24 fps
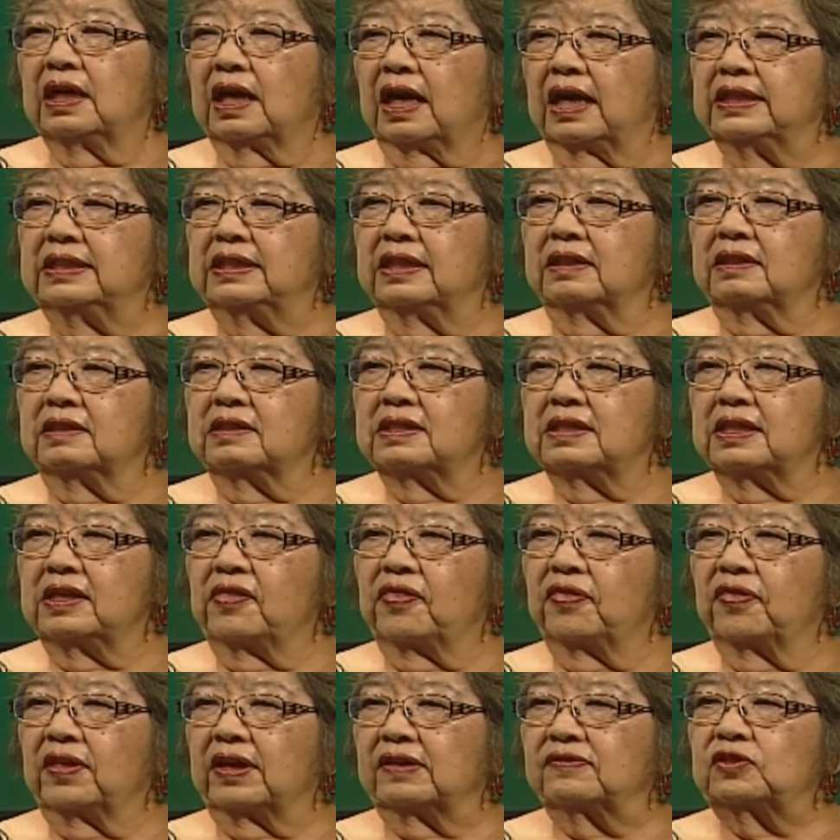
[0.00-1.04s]
identity
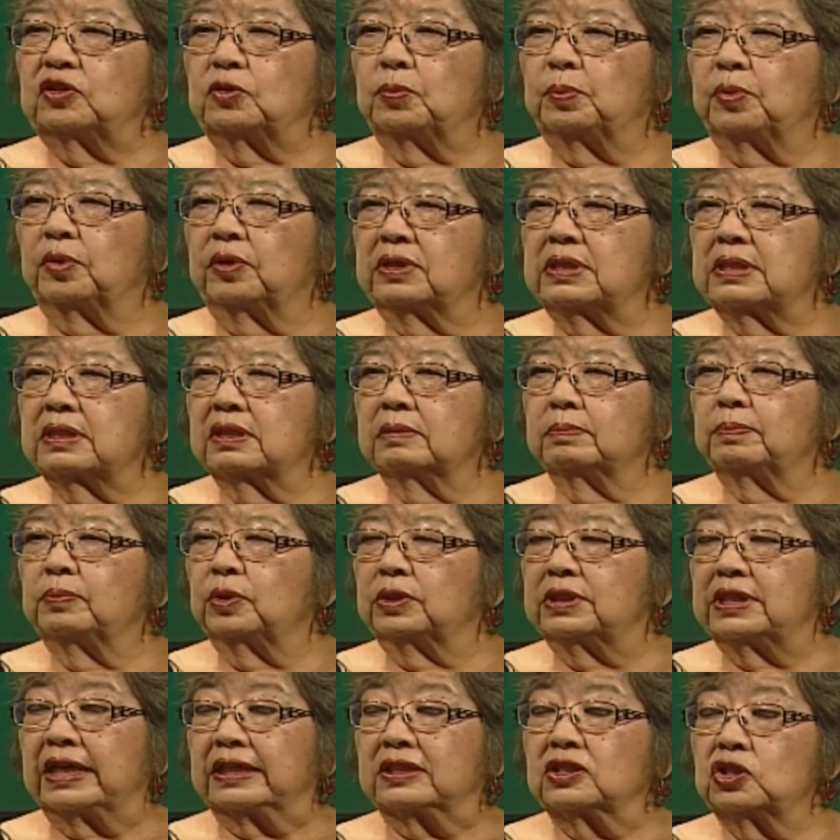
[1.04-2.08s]
theft pr-
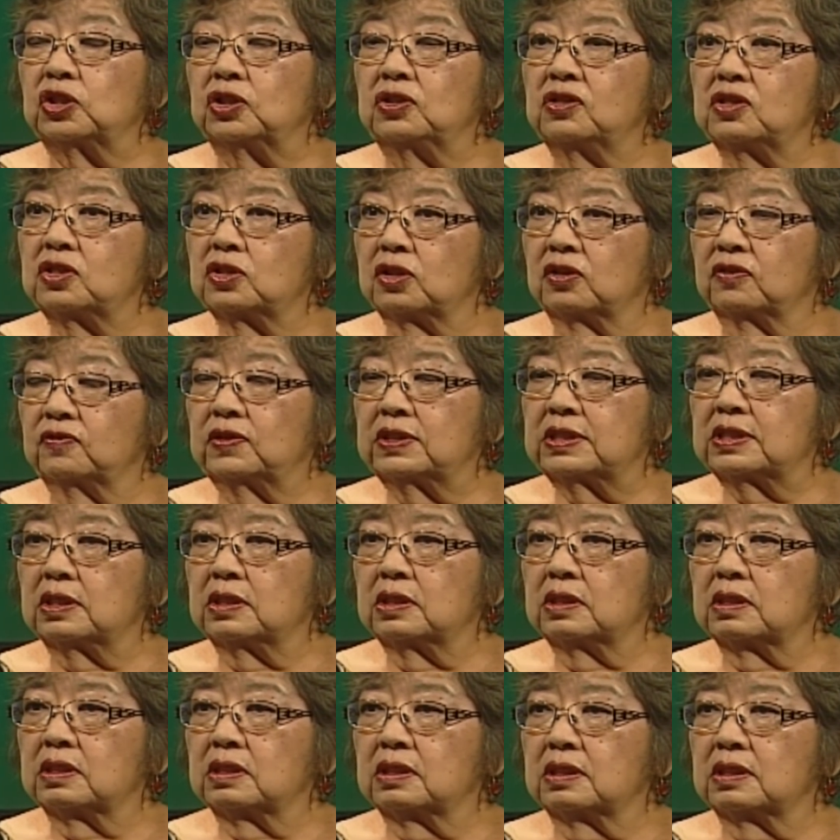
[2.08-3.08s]
protection services?